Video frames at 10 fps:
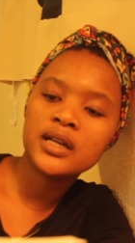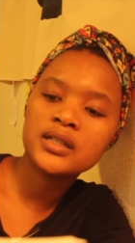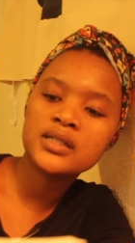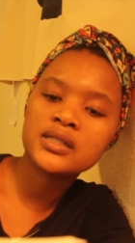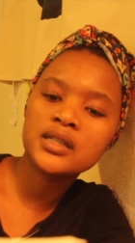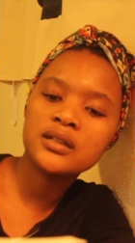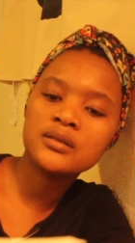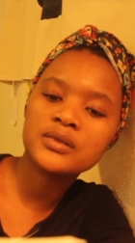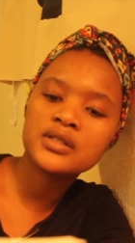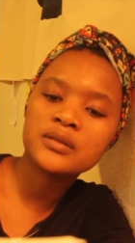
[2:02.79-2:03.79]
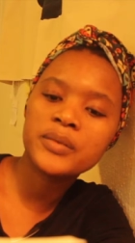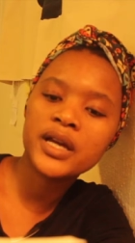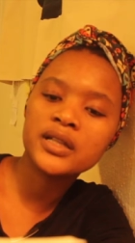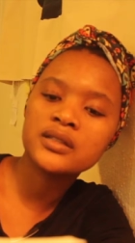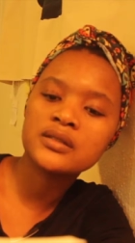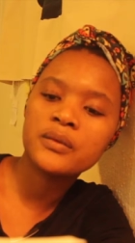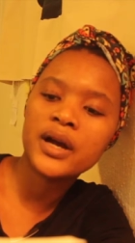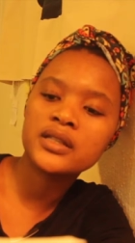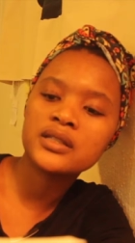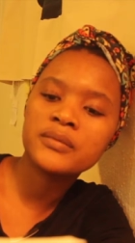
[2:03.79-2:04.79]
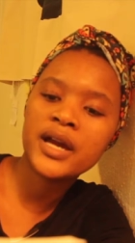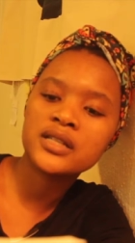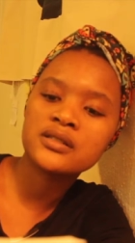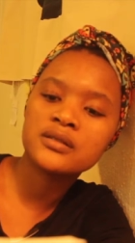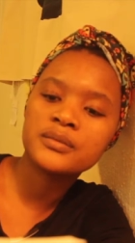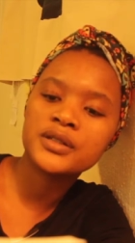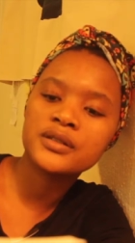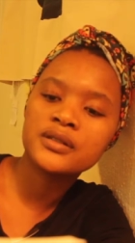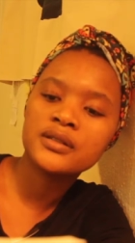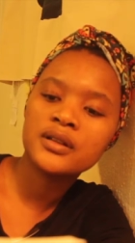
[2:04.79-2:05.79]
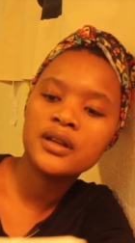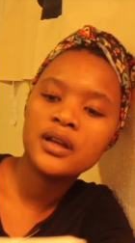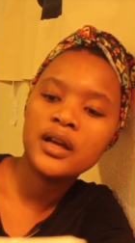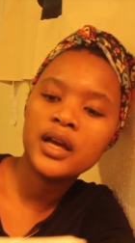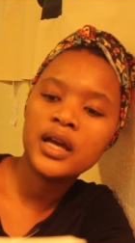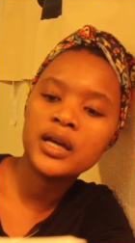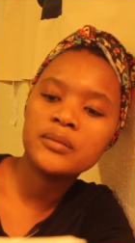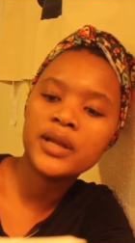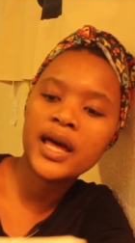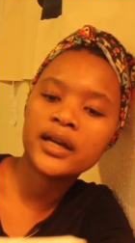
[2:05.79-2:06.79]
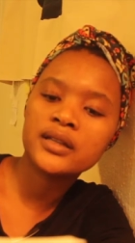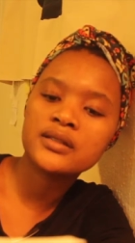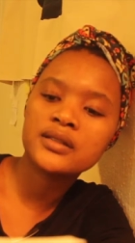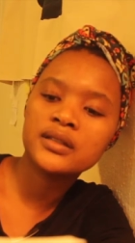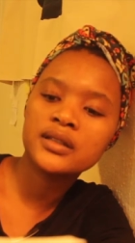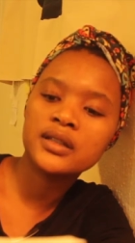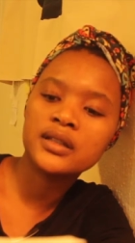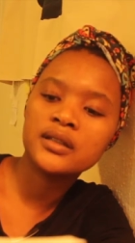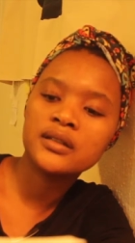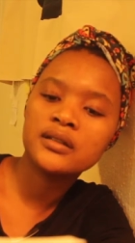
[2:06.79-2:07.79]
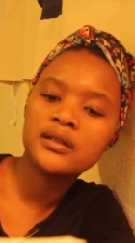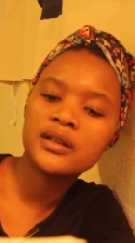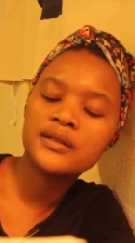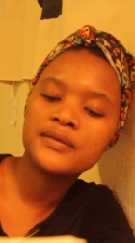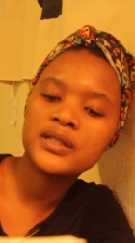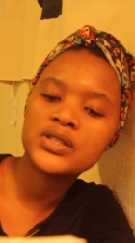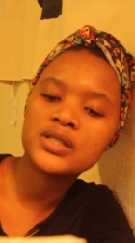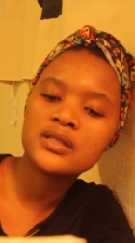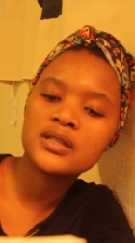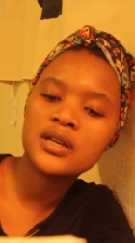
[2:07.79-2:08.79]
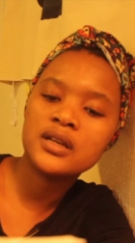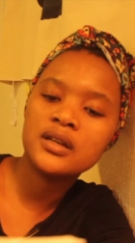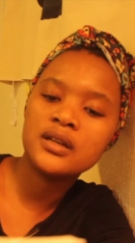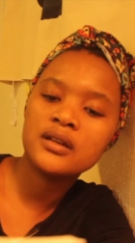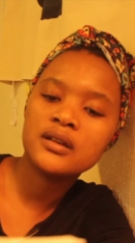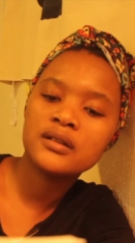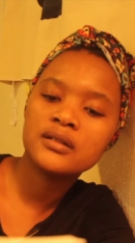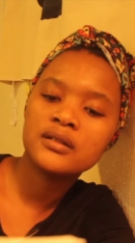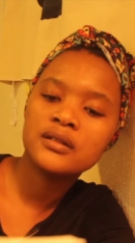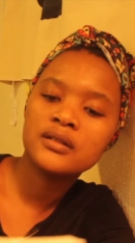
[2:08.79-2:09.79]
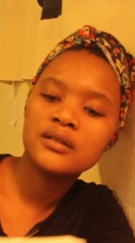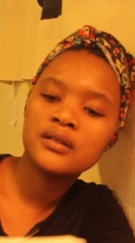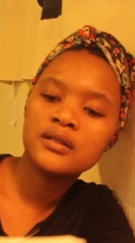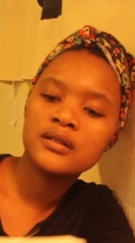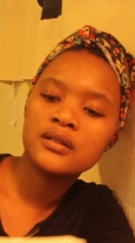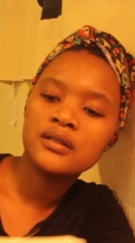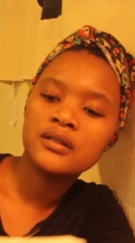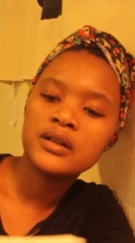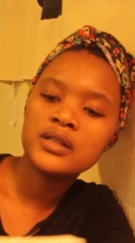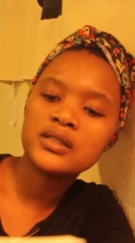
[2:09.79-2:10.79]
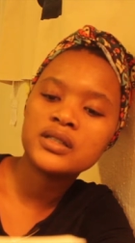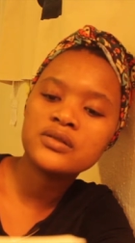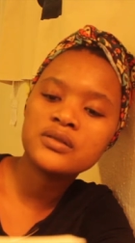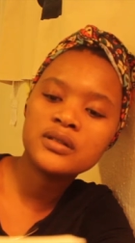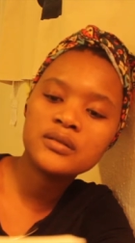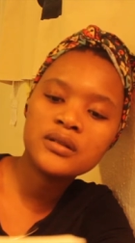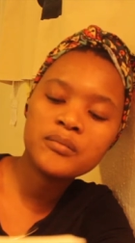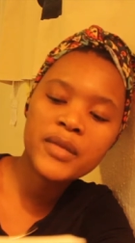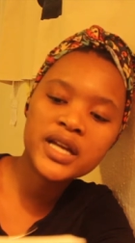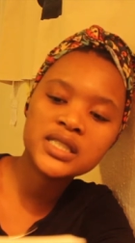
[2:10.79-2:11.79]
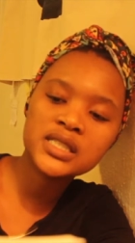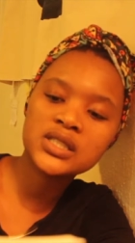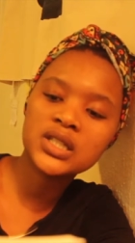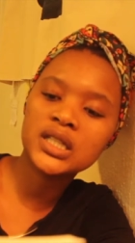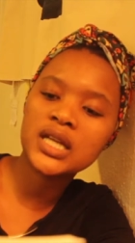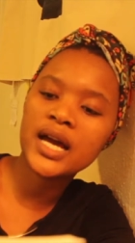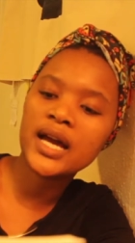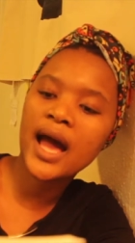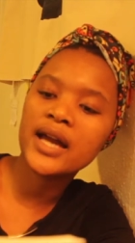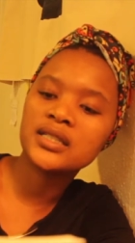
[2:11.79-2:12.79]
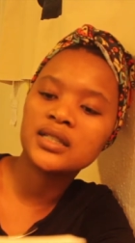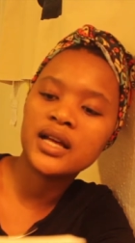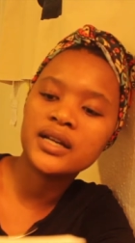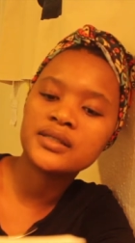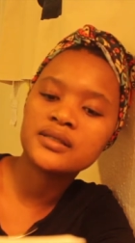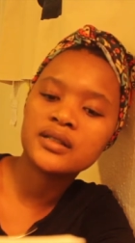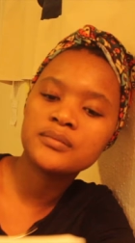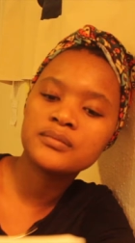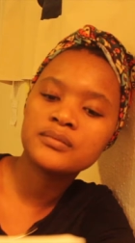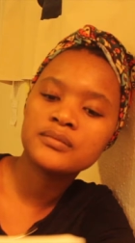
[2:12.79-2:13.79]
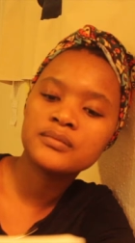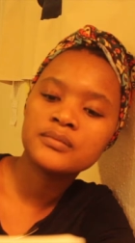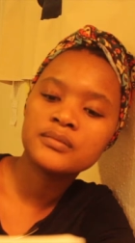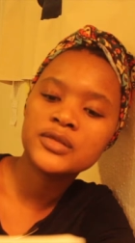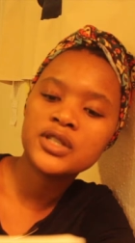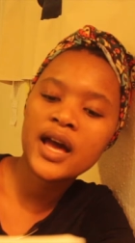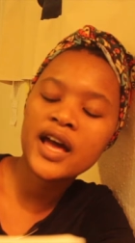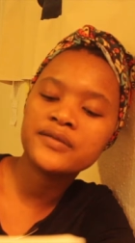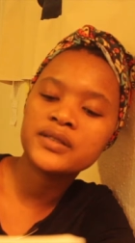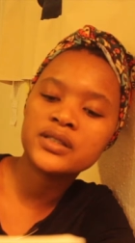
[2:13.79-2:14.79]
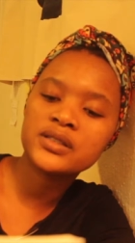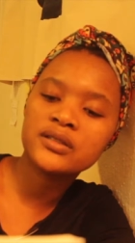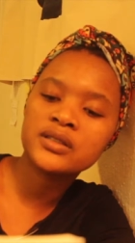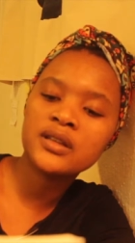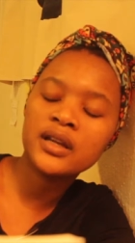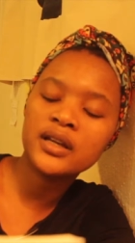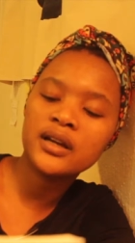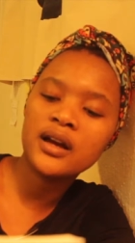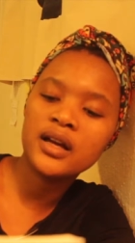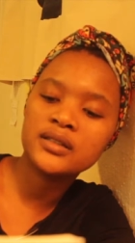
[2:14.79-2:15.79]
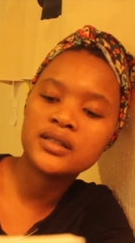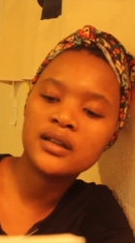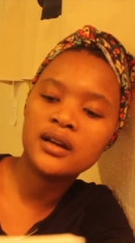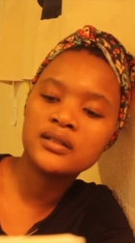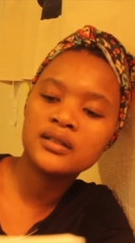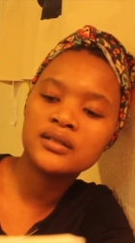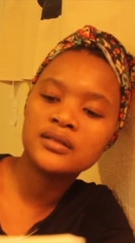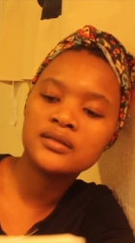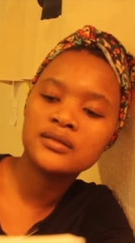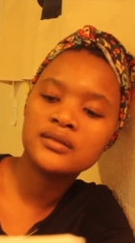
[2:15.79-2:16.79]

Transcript: that her skin was the palest white imaginable, hair black and silky, her features keen. As children, my sister and I idolized them, to have such a stunning aunt and uncle,